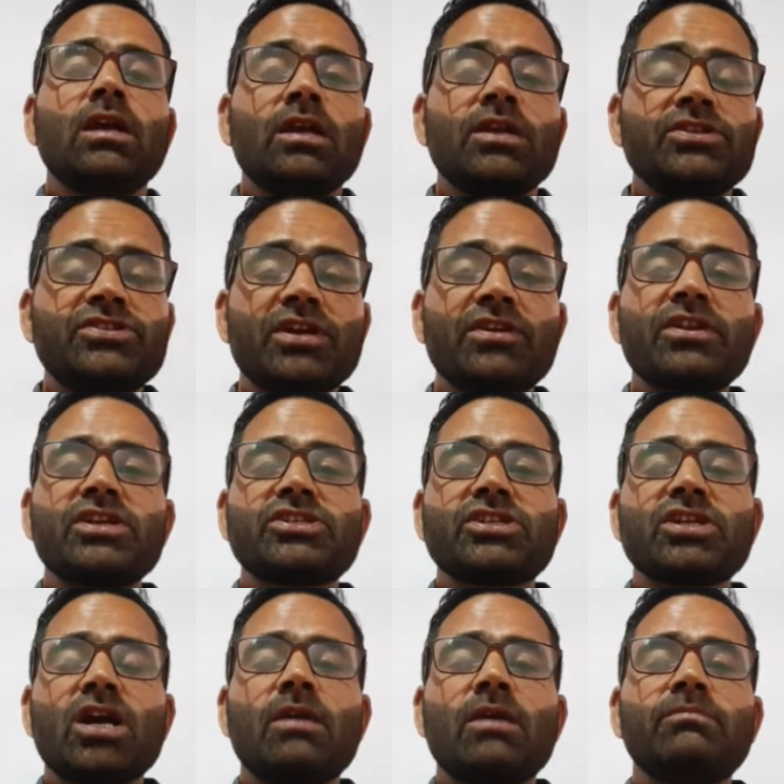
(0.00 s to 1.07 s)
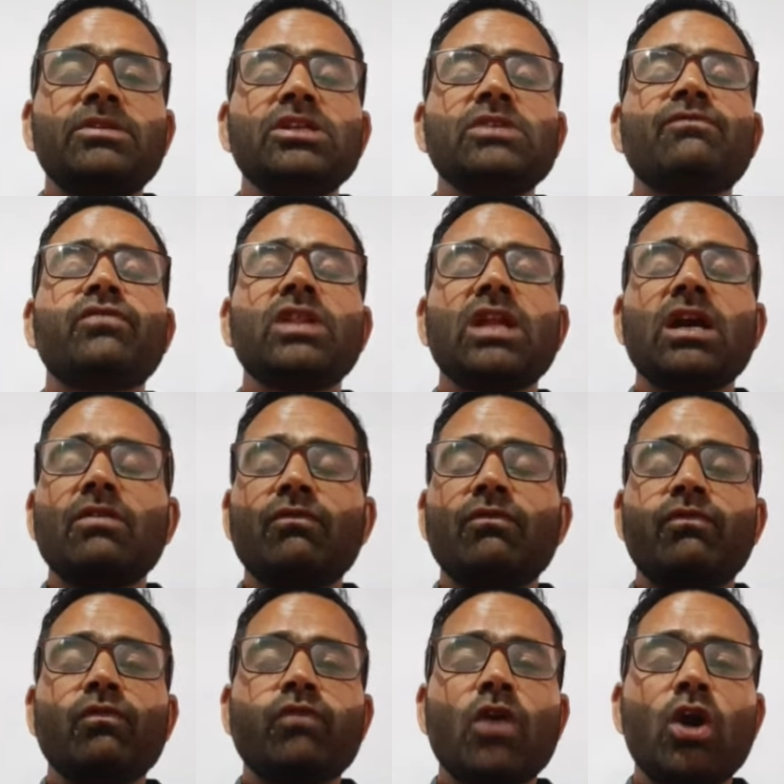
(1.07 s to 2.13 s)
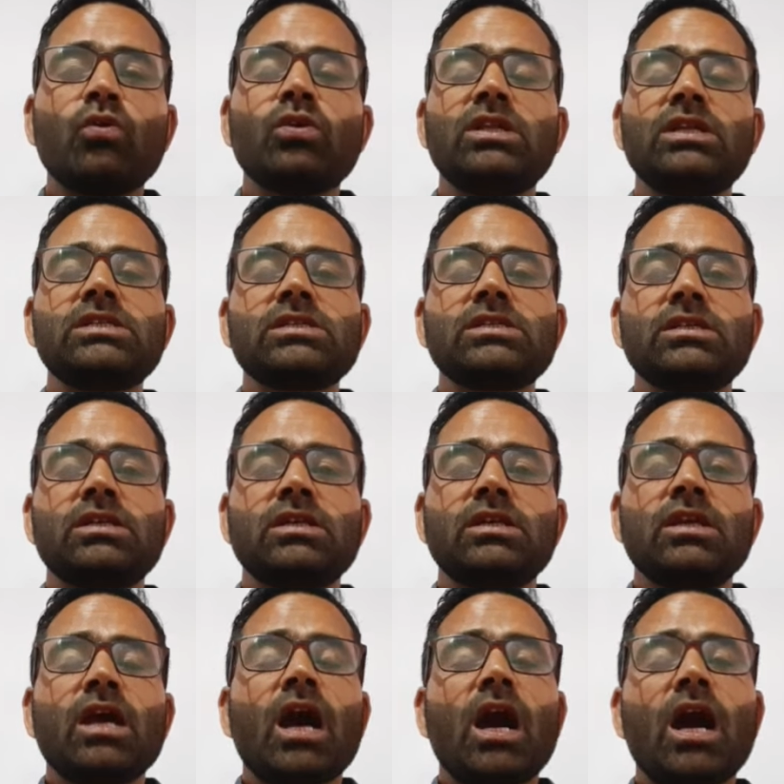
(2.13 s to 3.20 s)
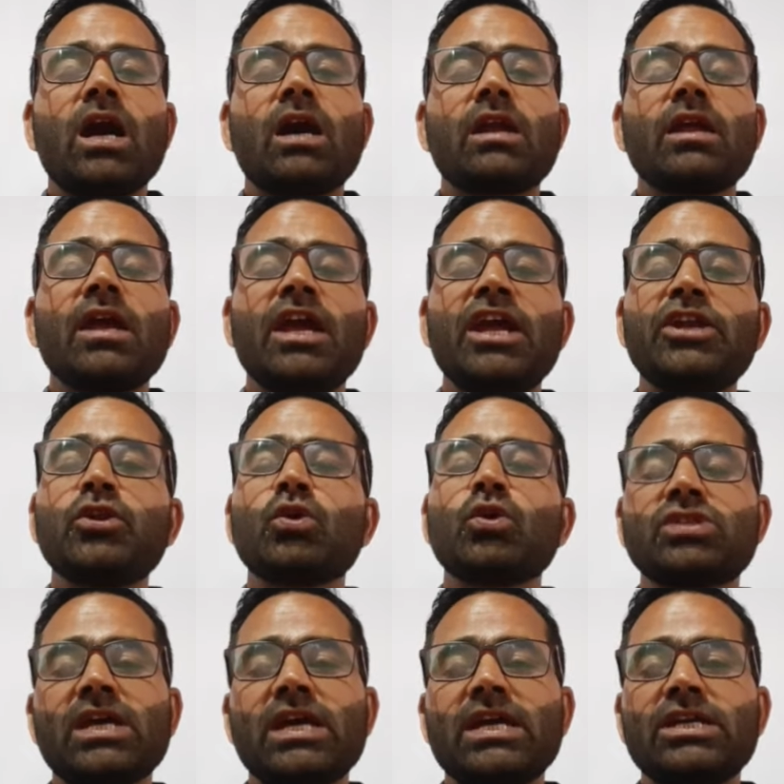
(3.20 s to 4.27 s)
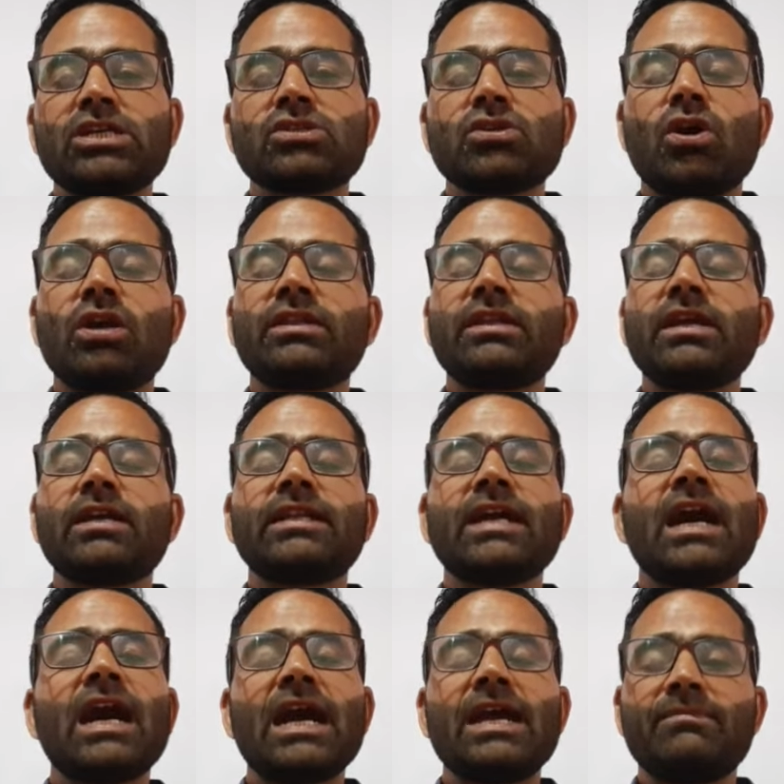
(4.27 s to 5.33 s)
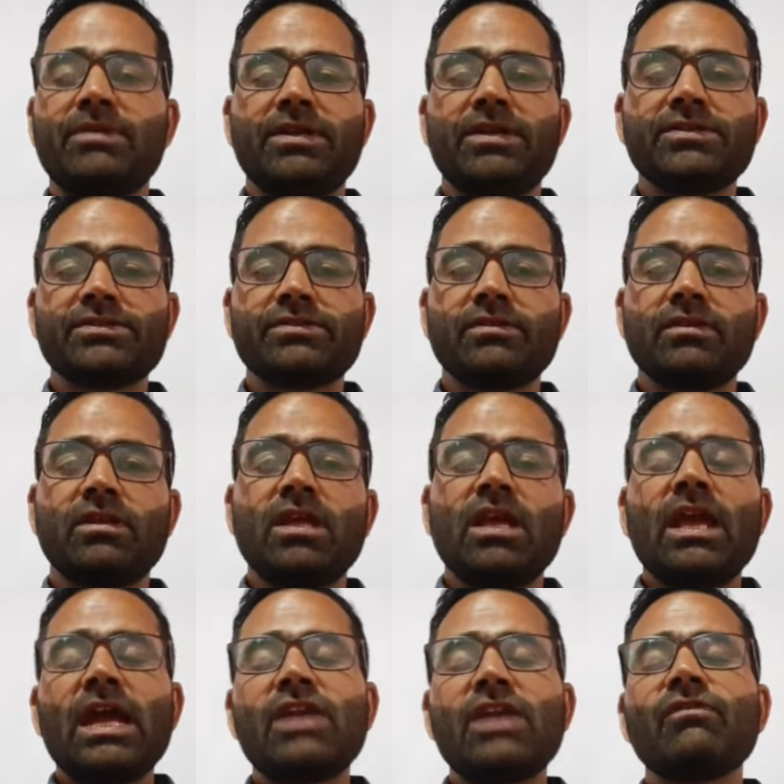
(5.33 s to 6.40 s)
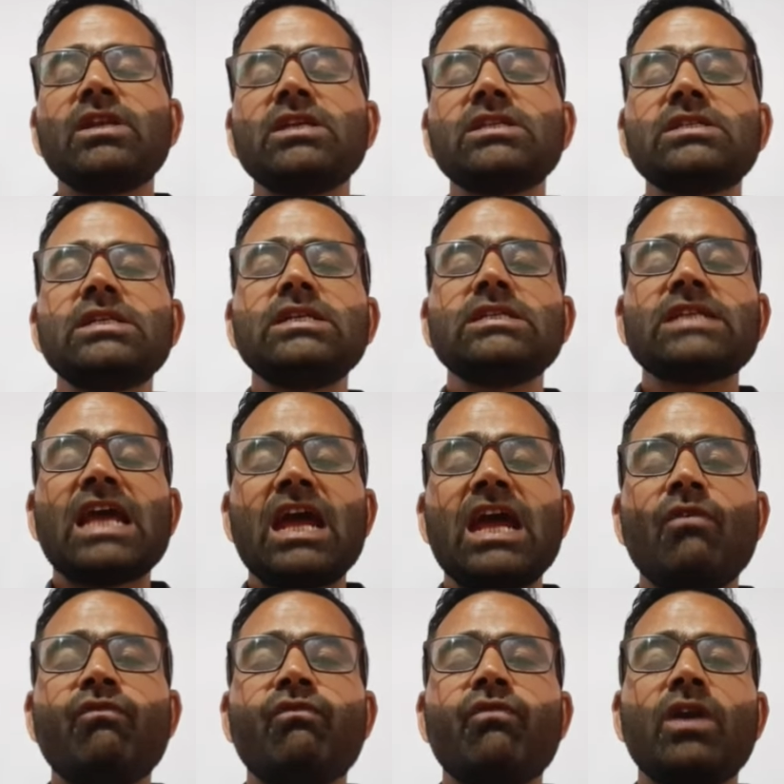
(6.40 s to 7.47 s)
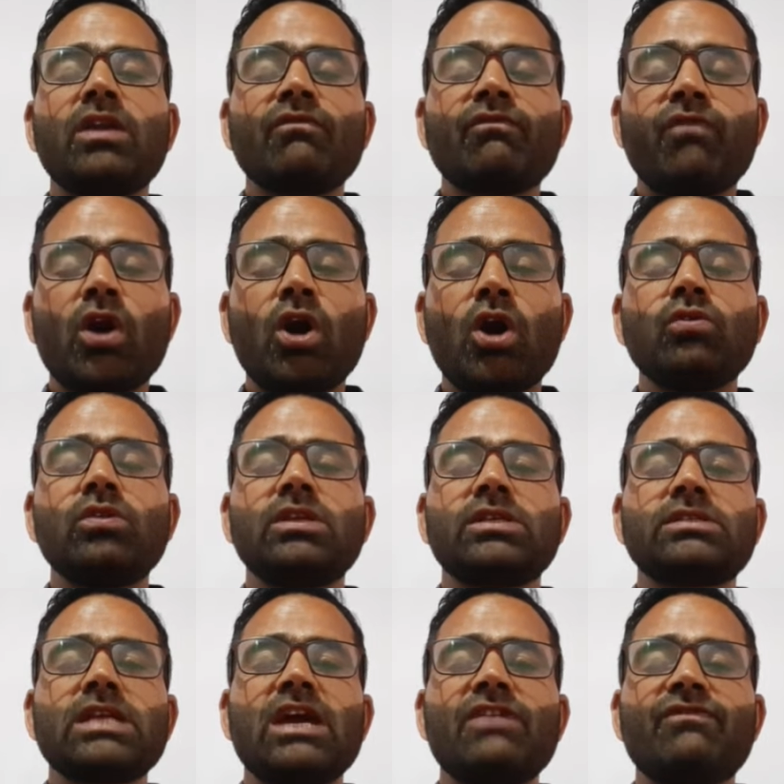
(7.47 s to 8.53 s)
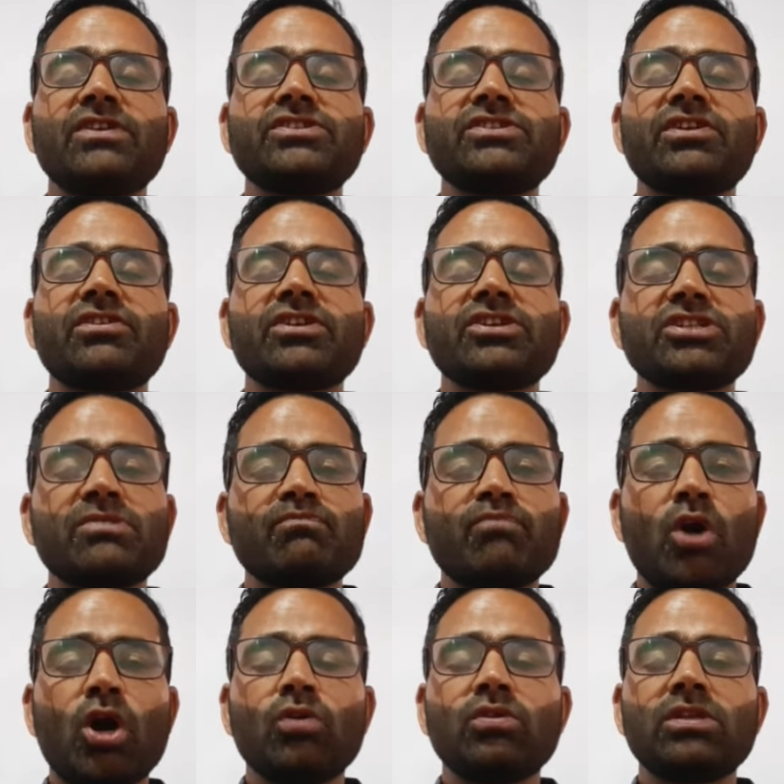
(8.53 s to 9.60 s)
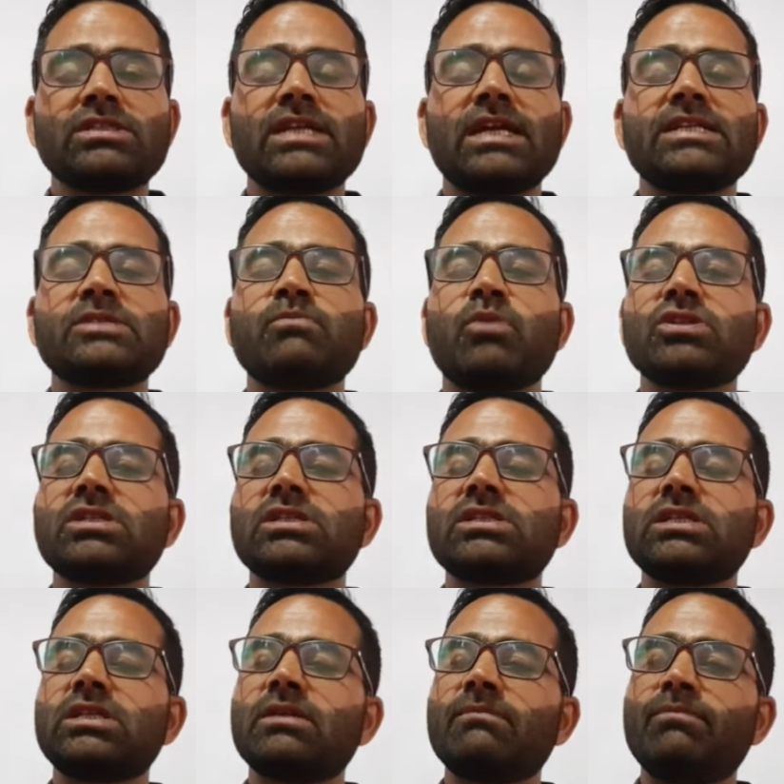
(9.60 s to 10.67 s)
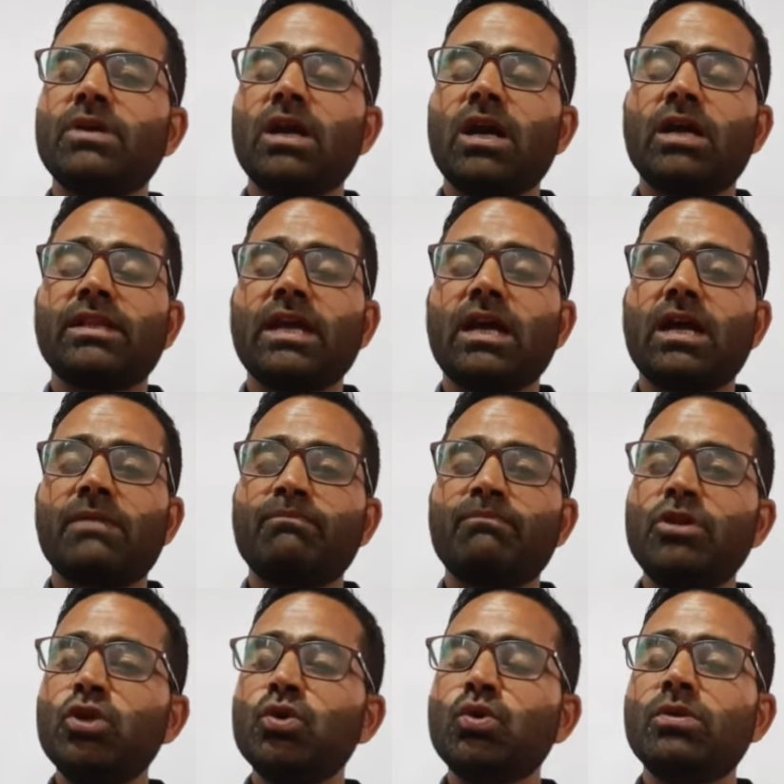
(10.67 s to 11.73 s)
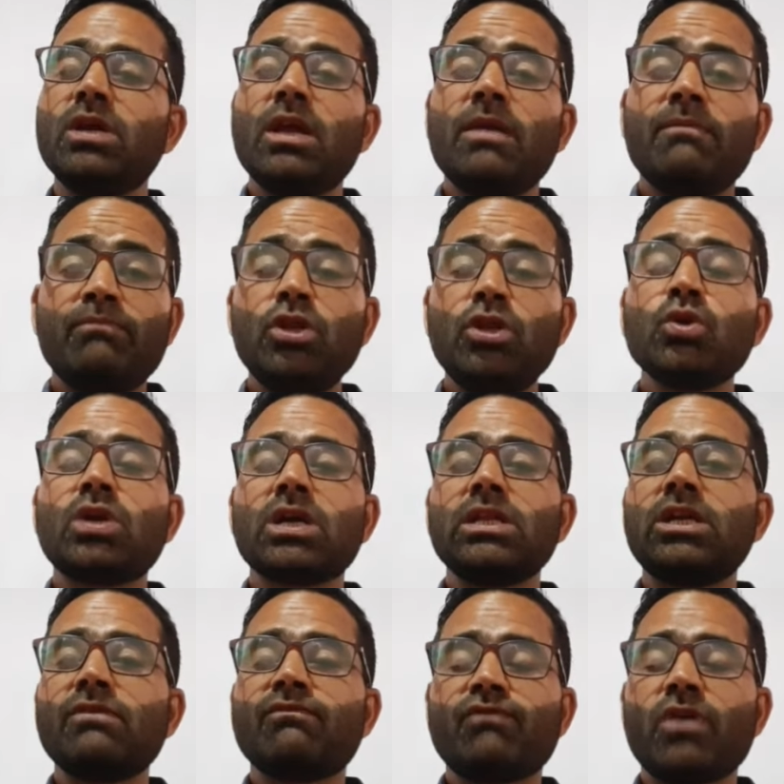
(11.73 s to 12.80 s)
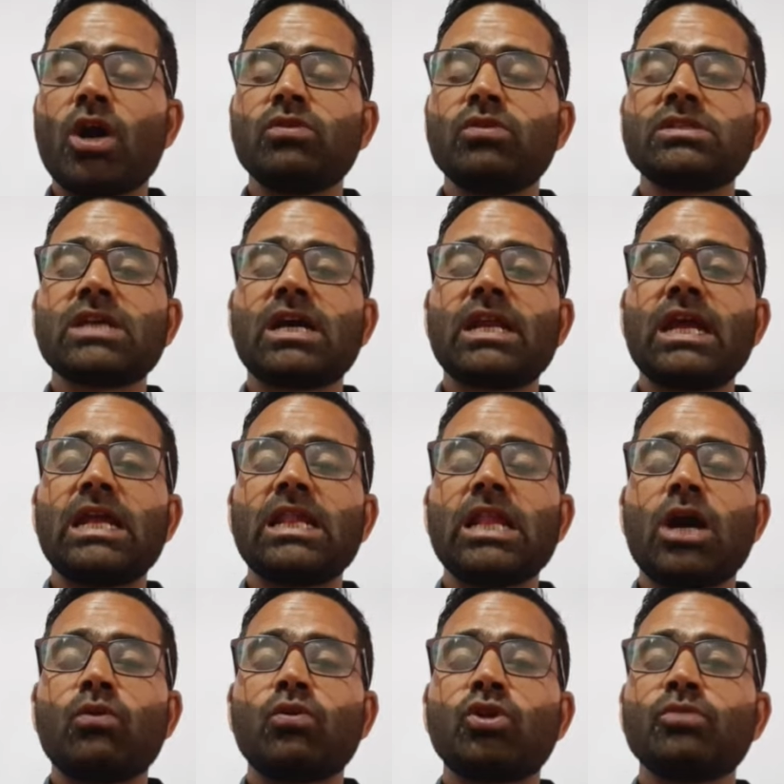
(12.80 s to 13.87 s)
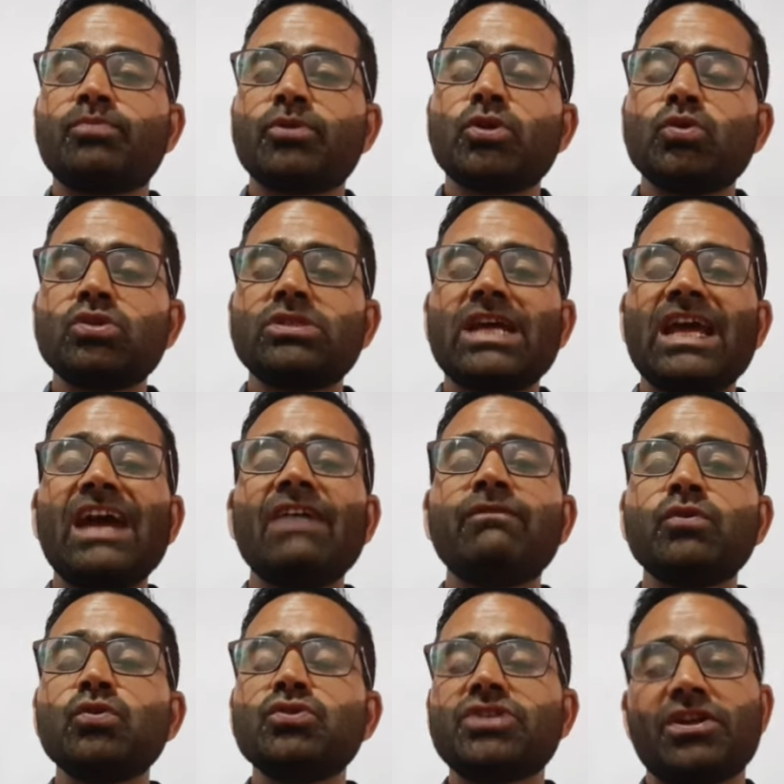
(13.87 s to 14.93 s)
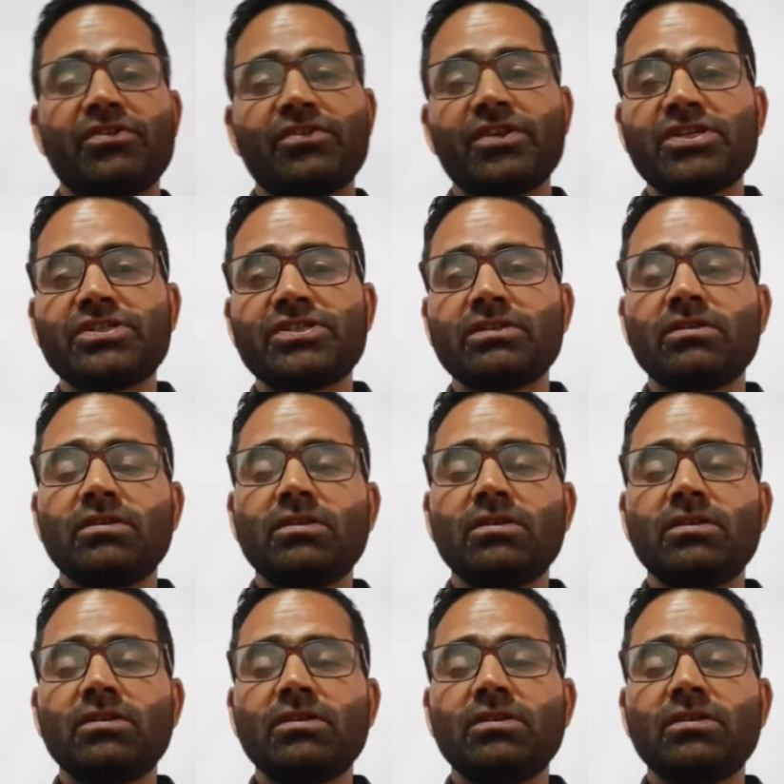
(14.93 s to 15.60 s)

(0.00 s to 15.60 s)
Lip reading: generation of the flowers are heterozygous, or they are the hybrids. And one of these F1 flowers, F1 generation flowers, that is possessing the they are blue colored flowers, are allowed to produce the F2 generation.